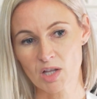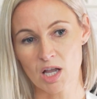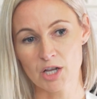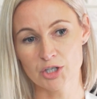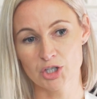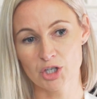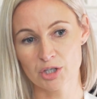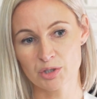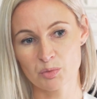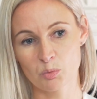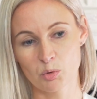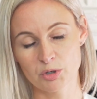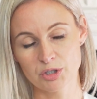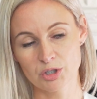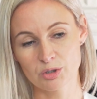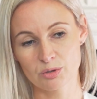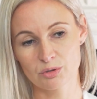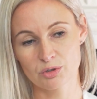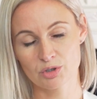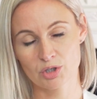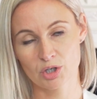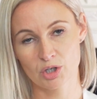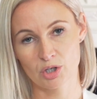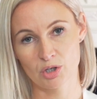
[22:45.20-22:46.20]
I just want you
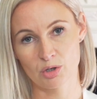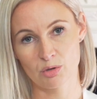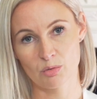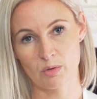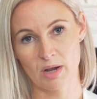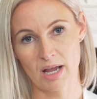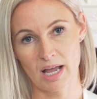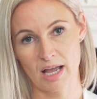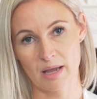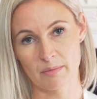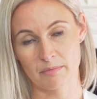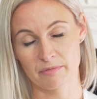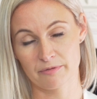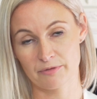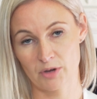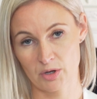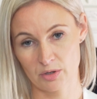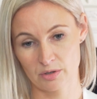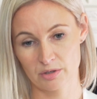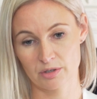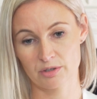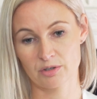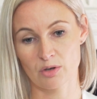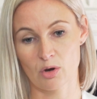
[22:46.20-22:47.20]
to
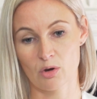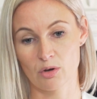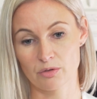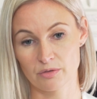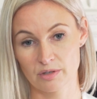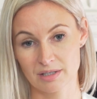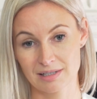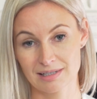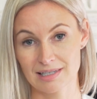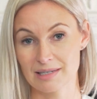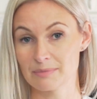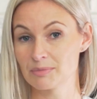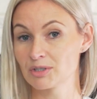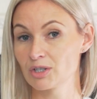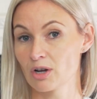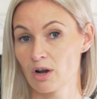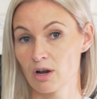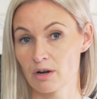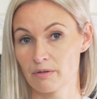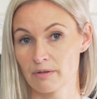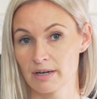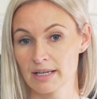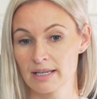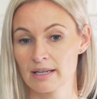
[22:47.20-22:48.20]
focus on the sleep
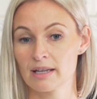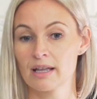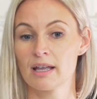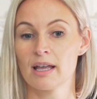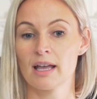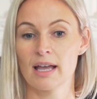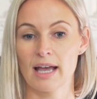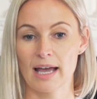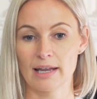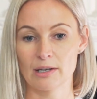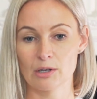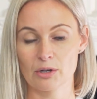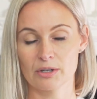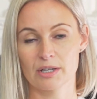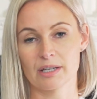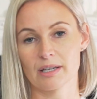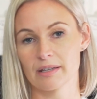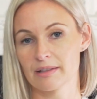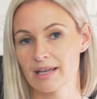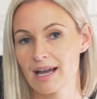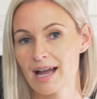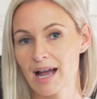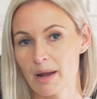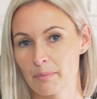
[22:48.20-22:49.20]
diary and
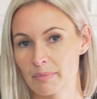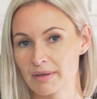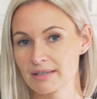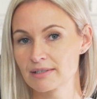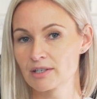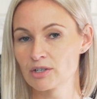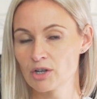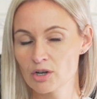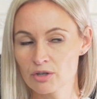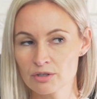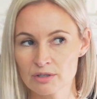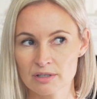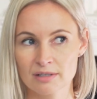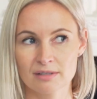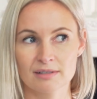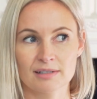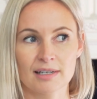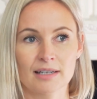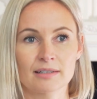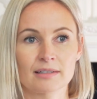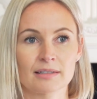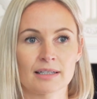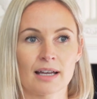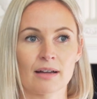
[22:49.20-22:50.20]
looking at the habits and
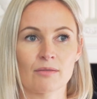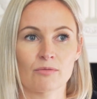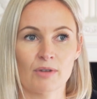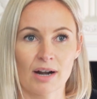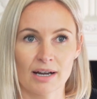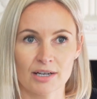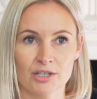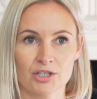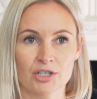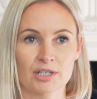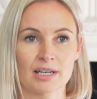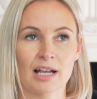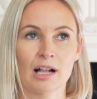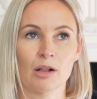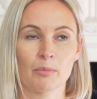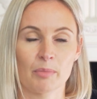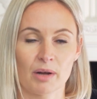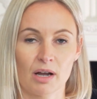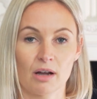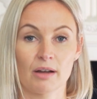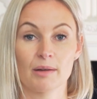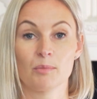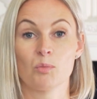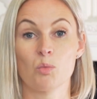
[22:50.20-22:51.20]
understanding that rationale
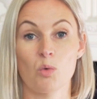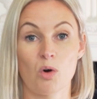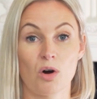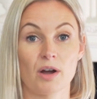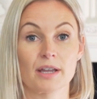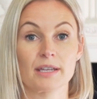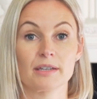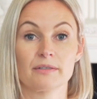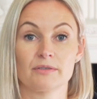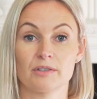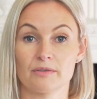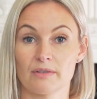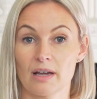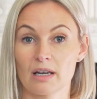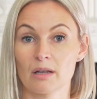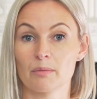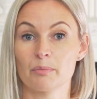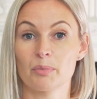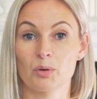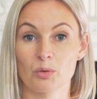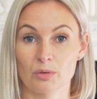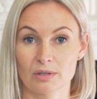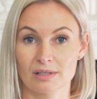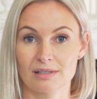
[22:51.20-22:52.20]
behind why you've
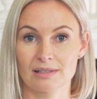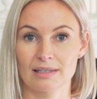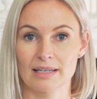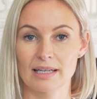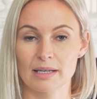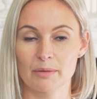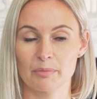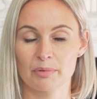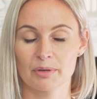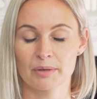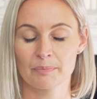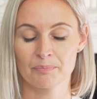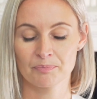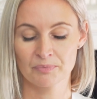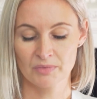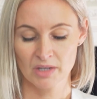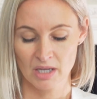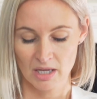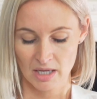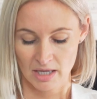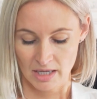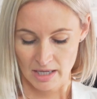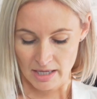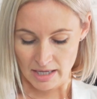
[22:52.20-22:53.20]
developed poor sleep.
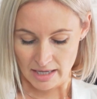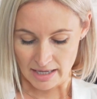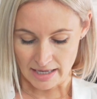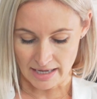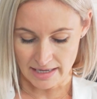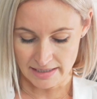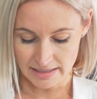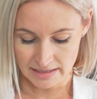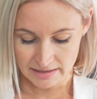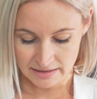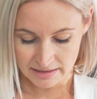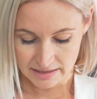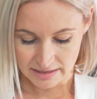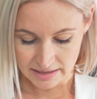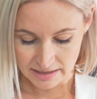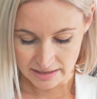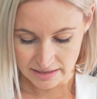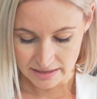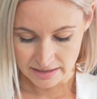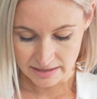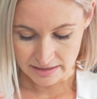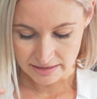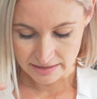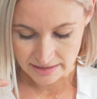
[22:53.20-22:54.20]
And in
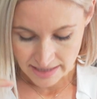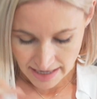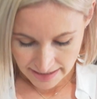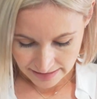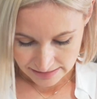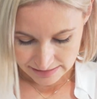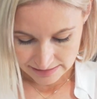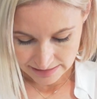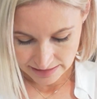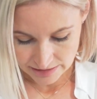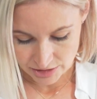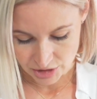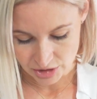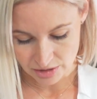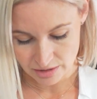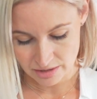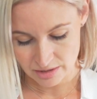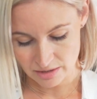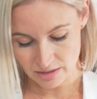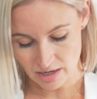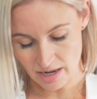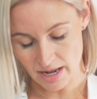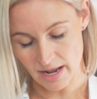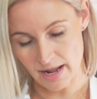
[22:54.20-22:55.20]
the next
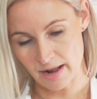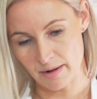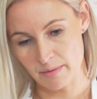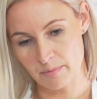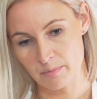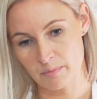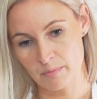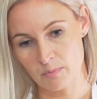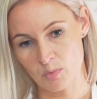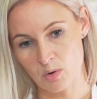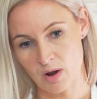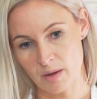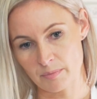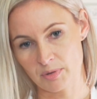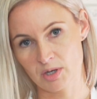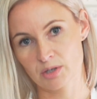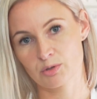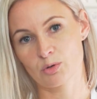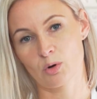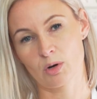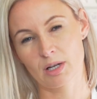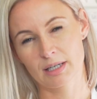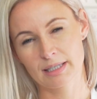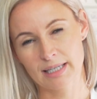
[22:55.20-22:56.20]
session, I'm going to
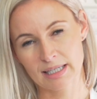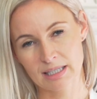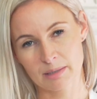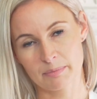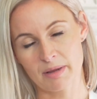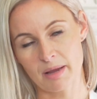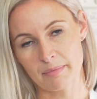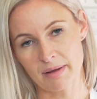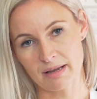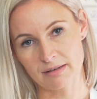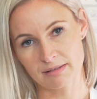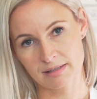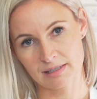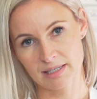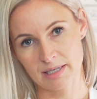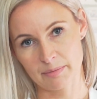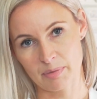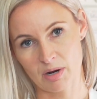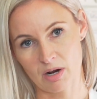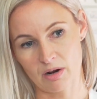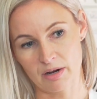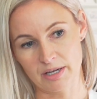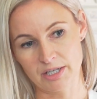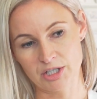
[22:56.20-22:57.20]
talk a little bit about
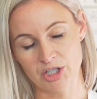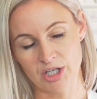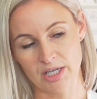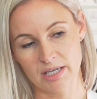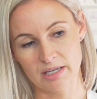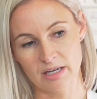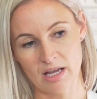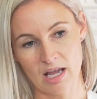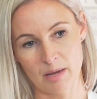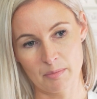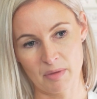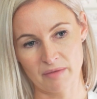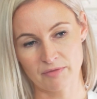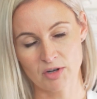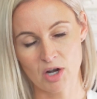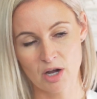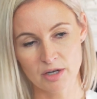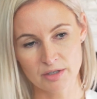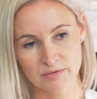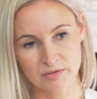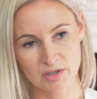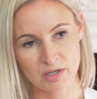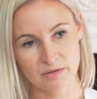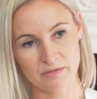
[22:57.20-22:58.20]
sleep hygiene. I've
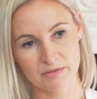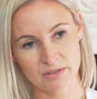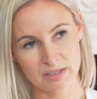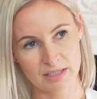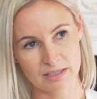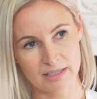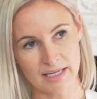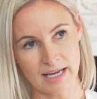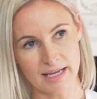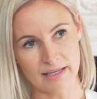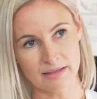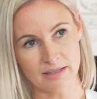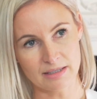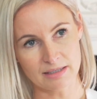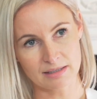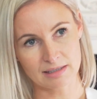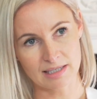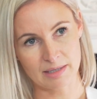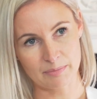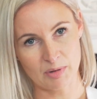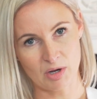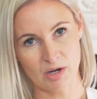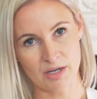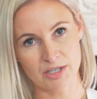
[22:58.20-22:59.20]
kind of covered today that
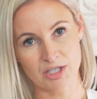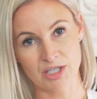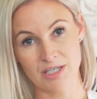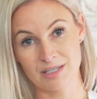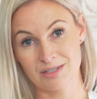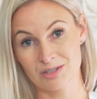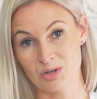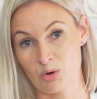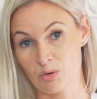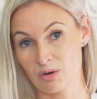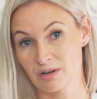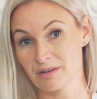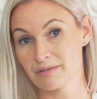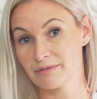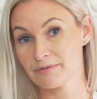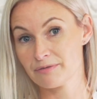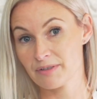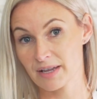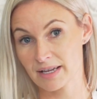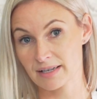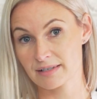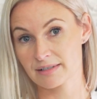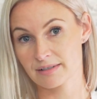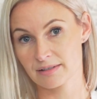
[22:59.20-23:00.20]
sleep hygiene is not going to
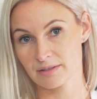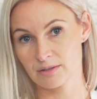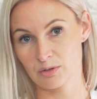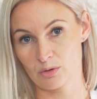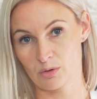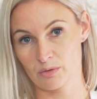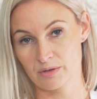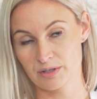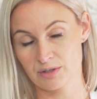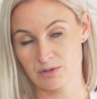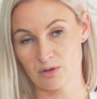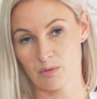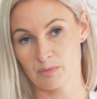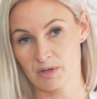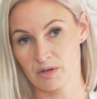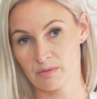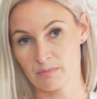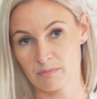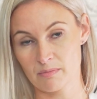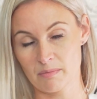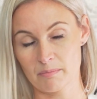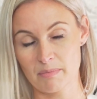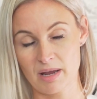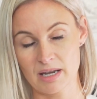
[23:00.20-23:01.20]
fix your
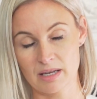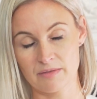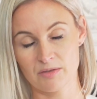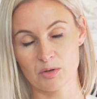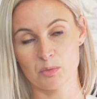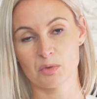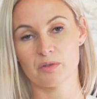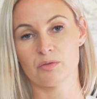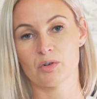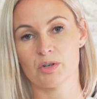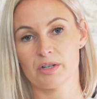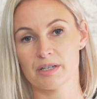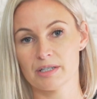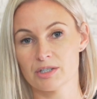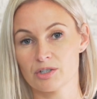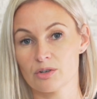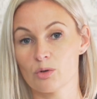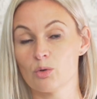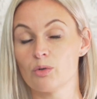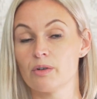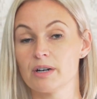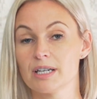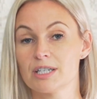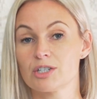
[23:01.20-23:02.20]
insomnia. Many of you will have
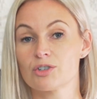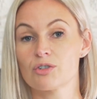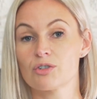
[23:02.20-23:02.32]
already